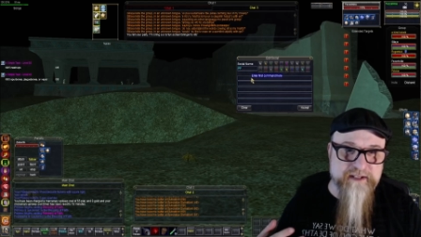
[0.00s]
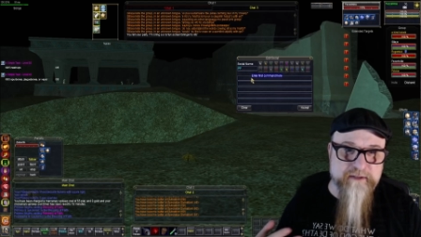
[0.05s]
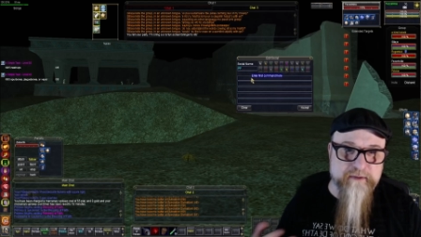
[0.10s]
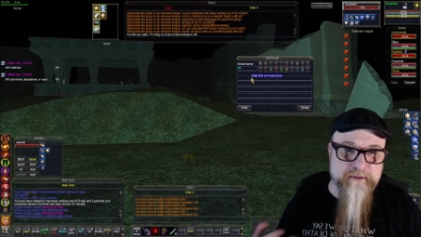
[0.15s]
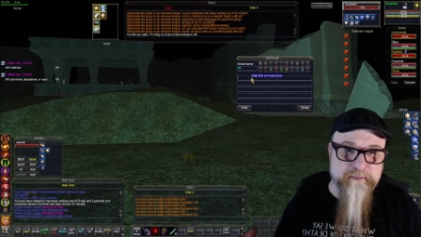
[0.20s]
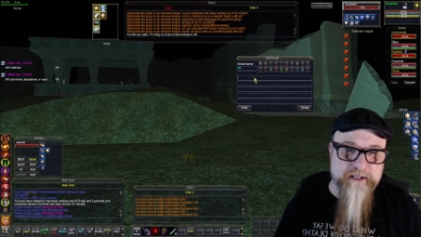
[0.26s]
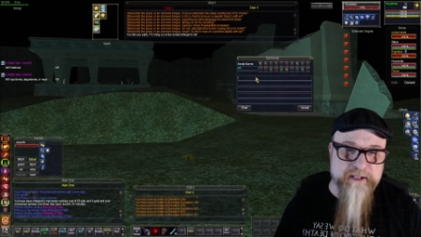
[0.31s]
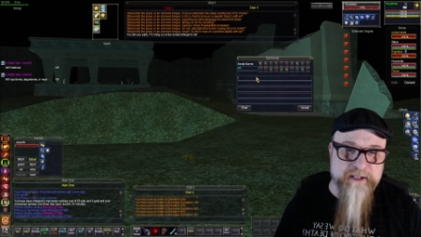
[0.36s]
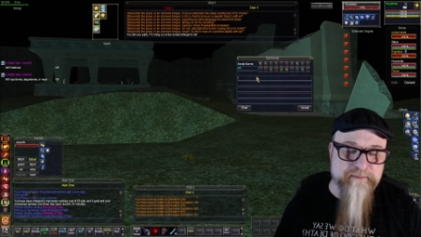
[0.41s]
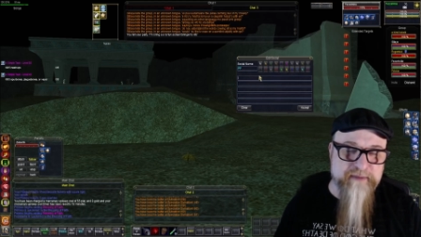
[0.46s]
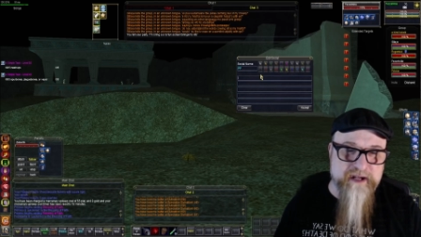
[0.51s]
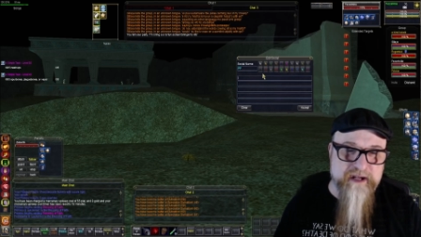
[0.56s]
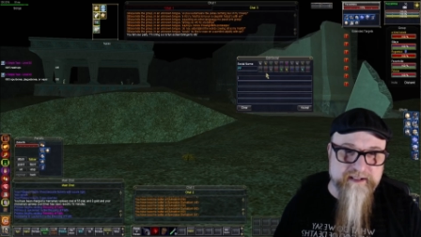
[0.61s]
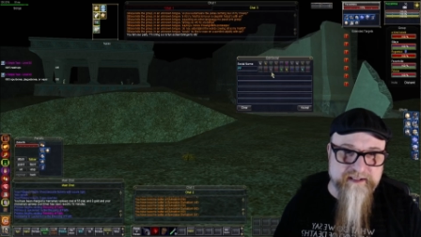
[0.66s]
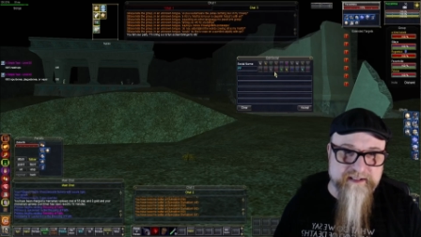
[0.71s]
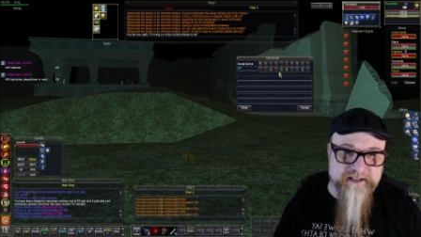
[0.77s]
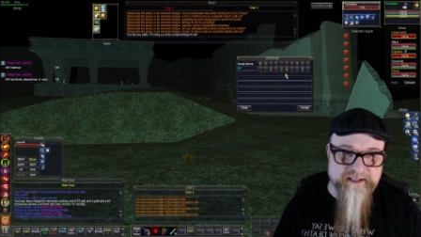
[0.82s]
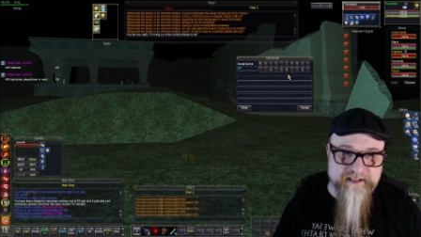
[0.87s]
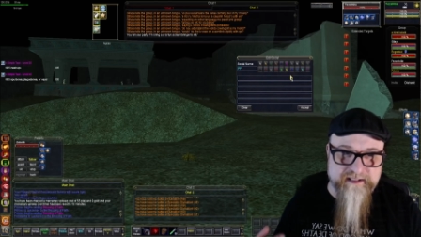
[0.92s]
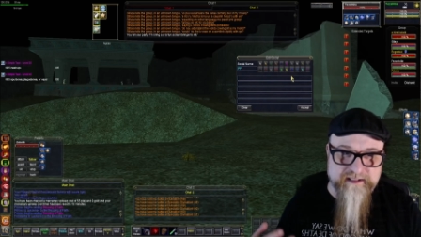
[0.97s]
were
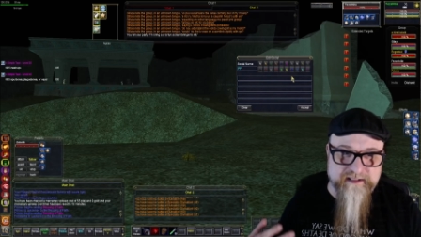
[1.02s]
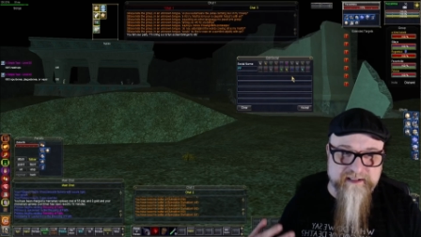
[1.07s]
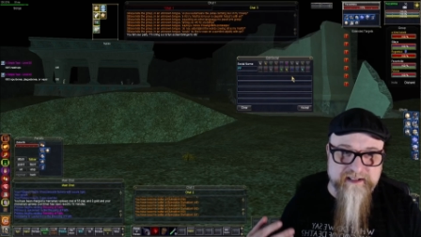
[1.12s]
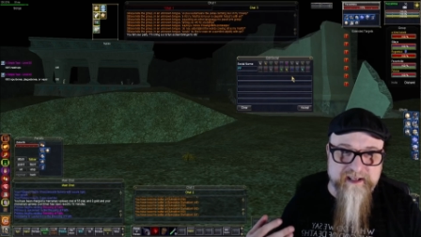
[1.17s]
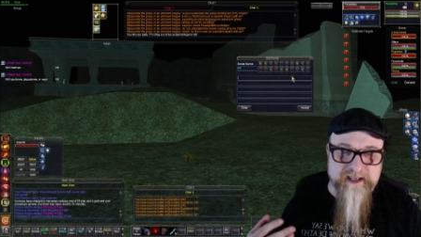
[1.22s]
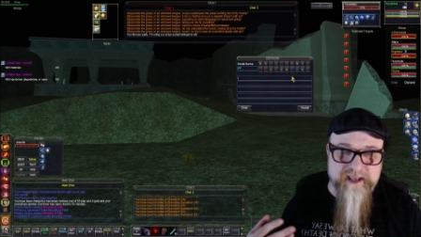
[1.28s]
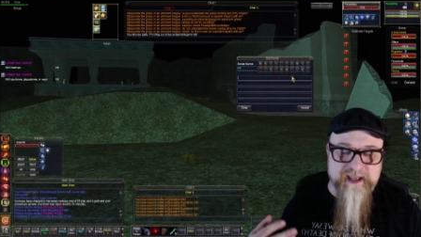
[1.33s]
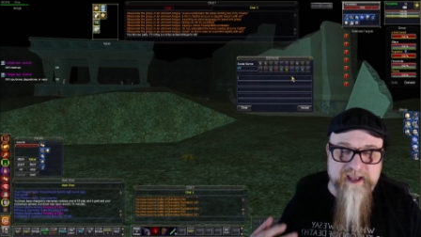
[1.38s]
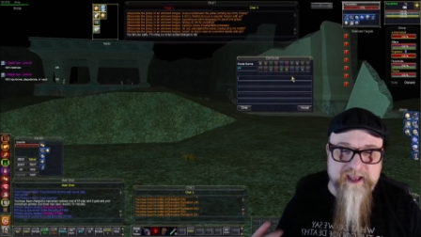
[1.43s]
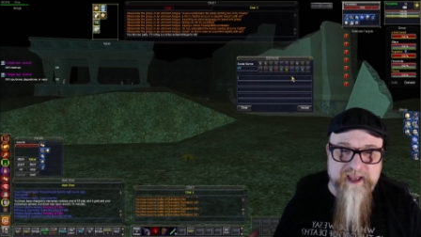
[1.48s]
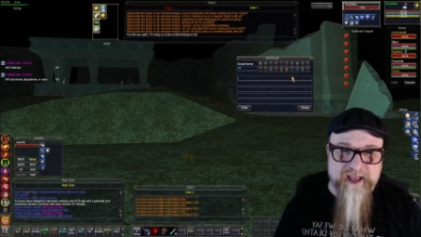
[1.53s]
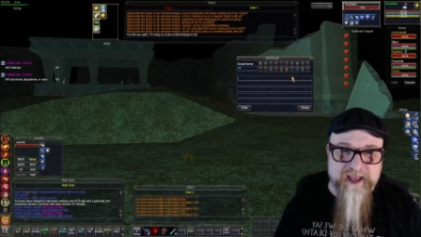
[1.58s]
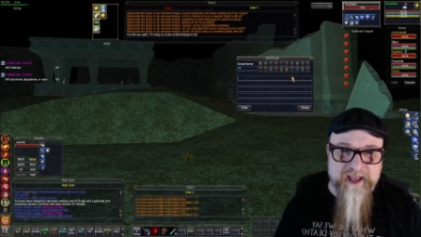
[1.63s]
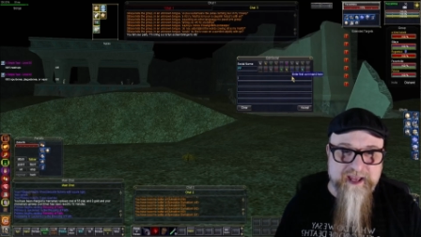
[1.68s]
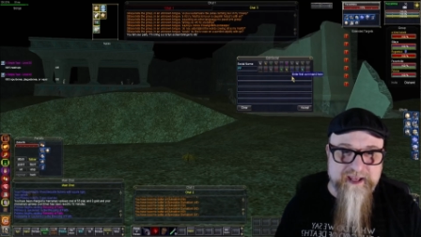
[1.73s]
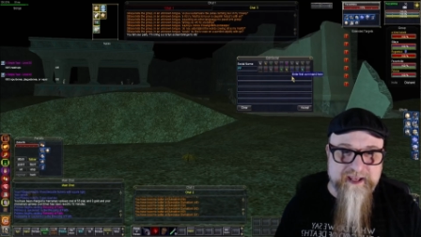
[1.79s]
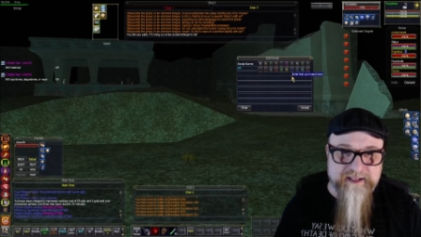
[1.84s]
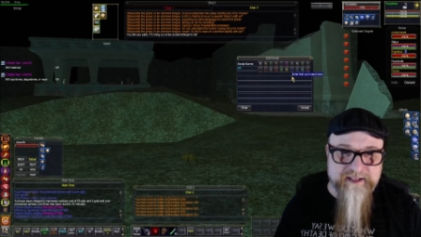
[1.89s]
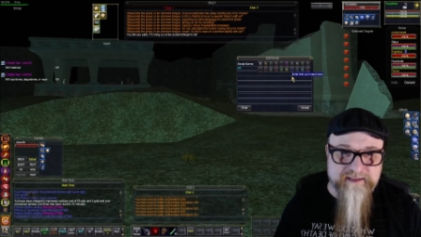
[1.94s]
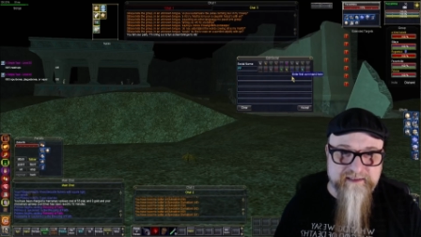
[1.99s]
pickpocketing
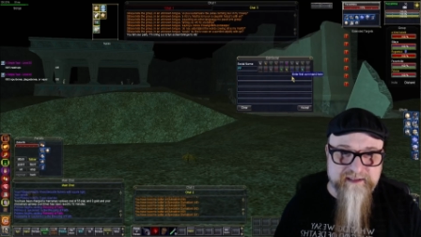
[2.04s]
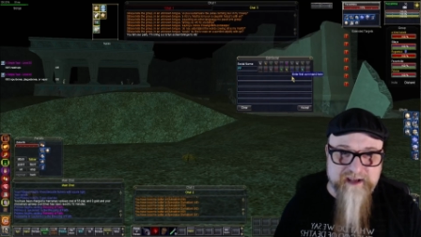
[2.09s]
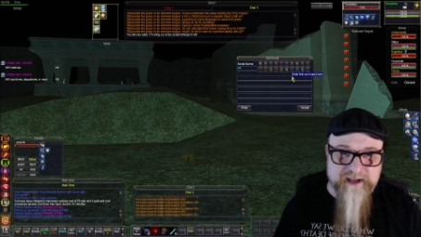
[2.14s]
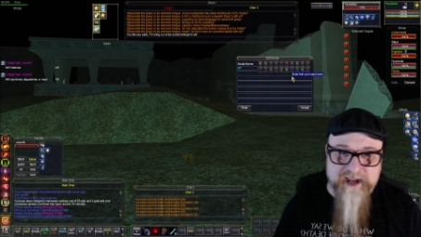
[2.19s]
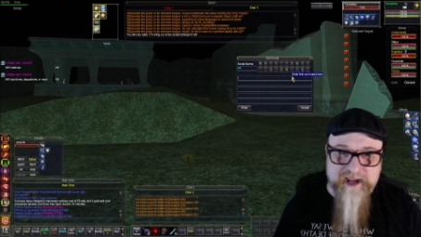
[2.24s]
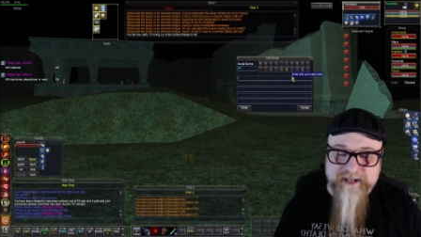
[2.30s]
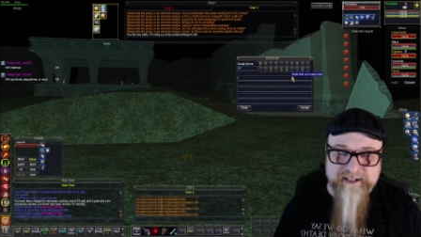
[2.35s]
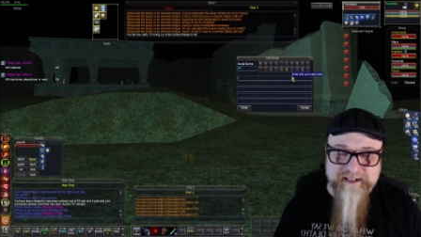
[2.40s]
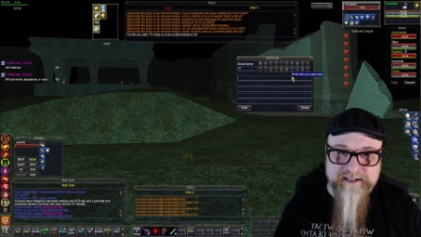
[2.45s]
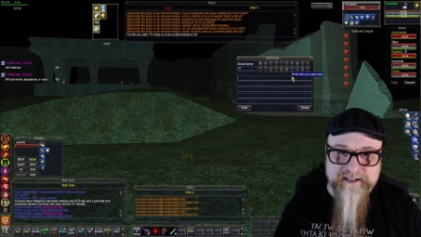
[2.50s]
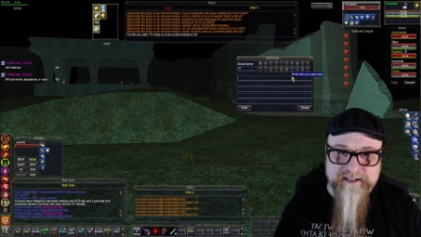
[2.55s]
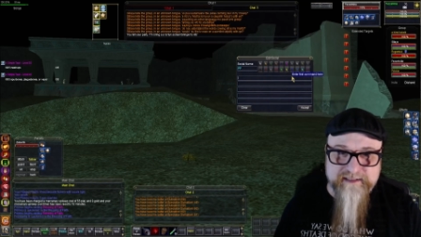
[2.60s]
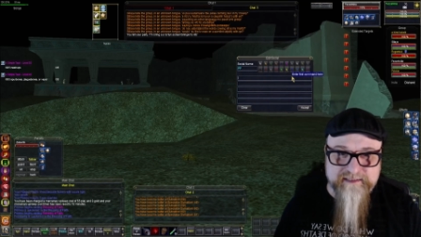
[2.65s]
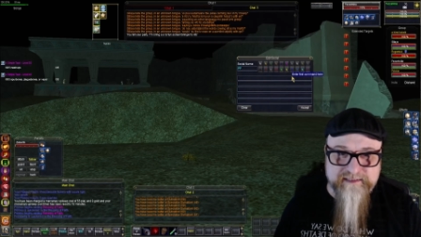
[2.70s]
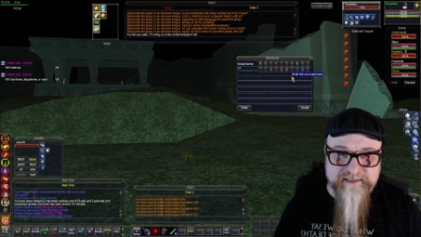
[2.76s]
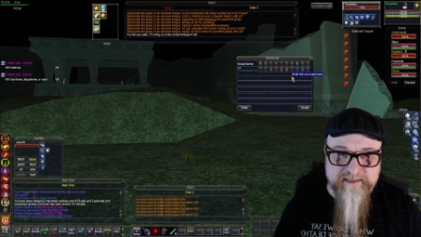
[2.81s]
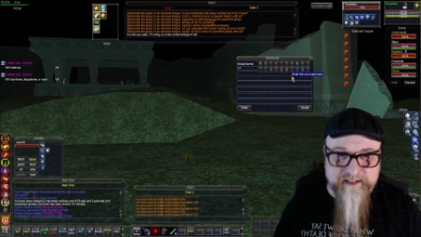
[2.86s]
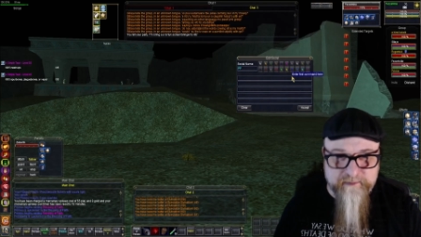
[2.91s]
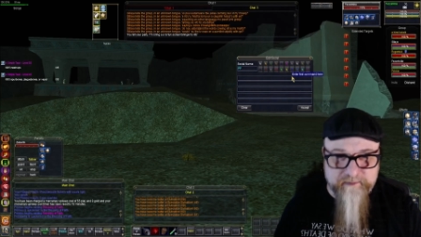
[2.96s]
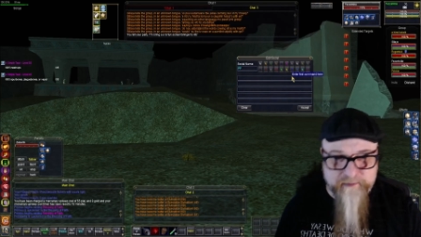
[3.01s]
and hiding at the same